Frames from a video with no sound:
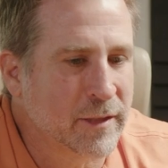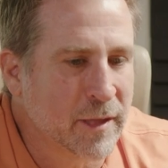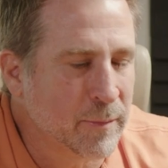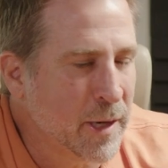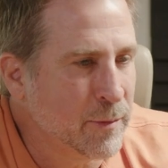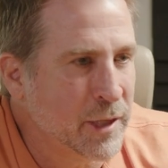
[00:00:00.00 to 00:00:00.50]

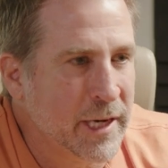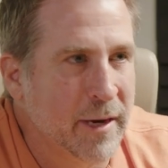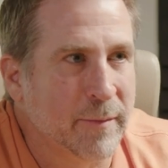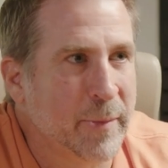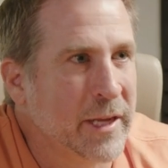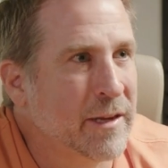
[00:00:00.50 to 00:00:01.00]
Sometimes you need
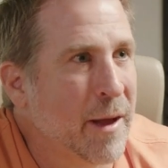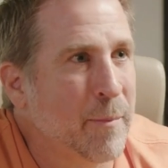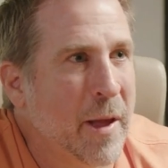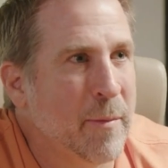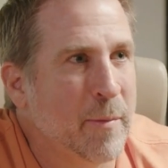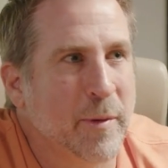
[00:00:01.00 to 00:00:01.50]
a big down
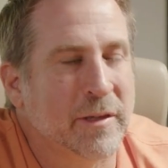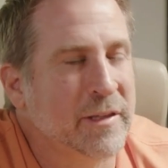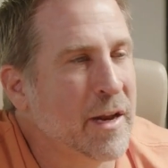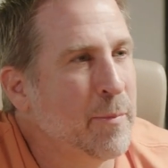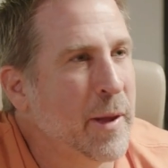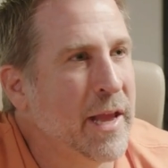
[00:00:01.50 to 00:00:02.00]
payment, but
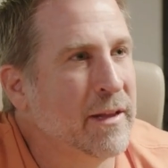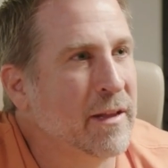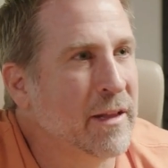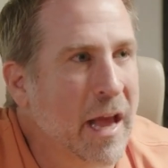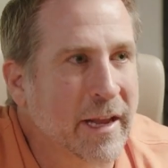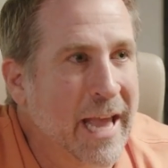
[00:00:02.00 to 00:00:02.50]
instead of paying
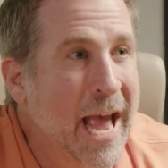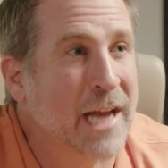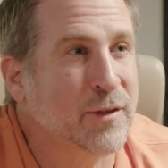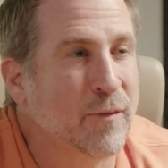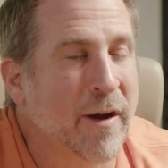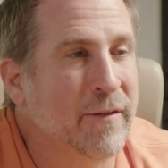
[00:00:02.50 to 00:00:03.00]
like
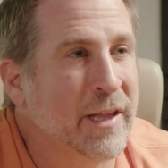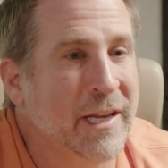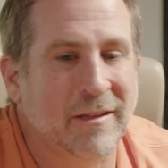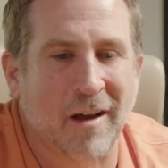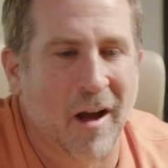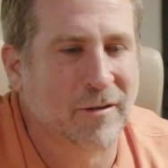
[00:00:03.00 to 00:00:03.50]
cash for everything,
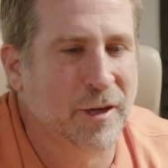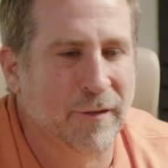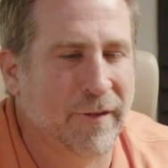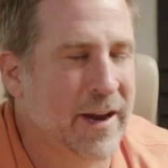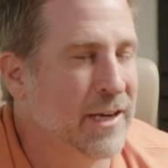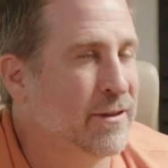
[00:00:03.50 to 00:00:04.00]
talk to your
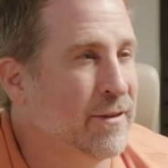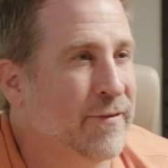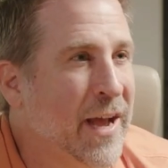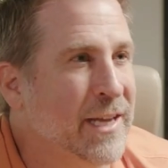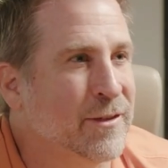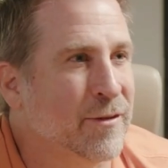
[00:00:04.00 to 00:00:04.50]
financial
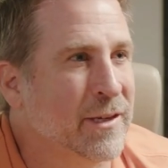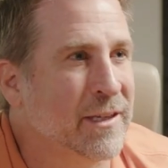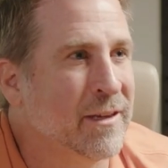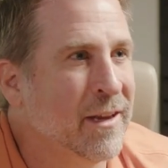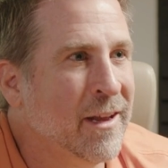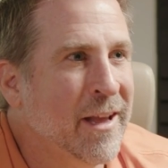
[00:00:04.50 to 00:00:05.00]
advisor.
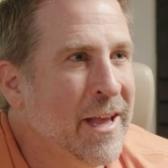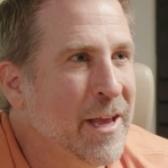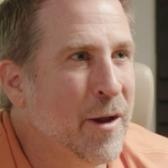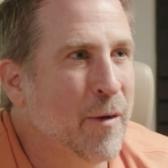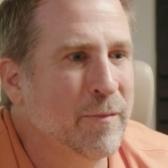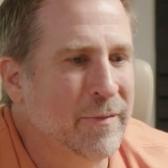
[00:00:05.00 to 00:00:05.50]
And
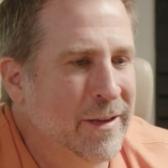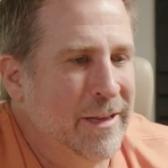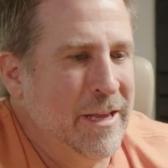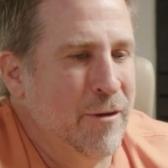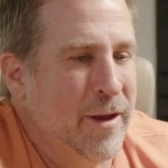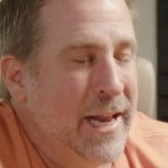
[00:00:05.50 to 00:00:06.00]

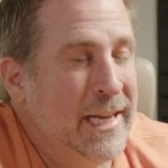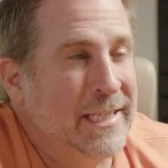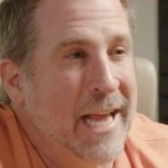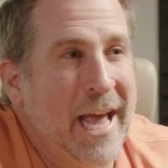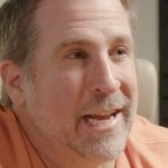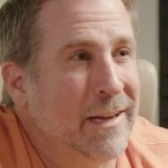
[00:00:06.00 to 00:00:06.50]
you're getting
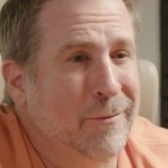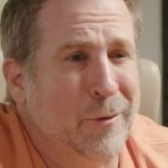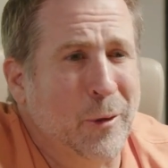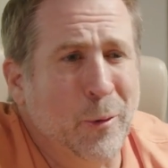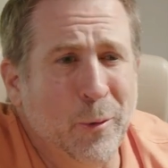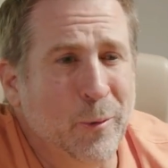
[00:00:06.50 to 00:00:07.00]
debt
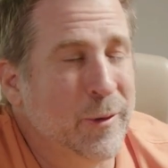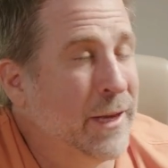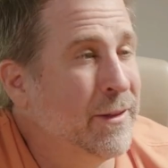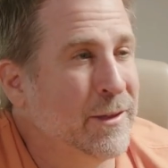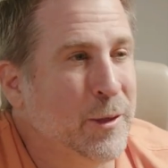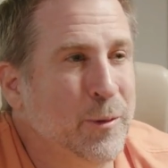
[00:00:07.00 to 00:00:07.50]

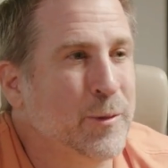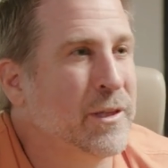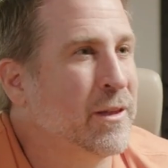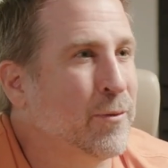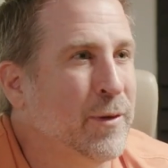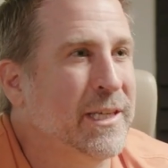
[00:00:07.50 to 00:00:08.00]
in the 2s
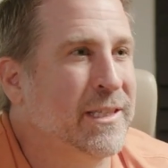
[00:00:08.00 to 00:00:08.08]
and 3s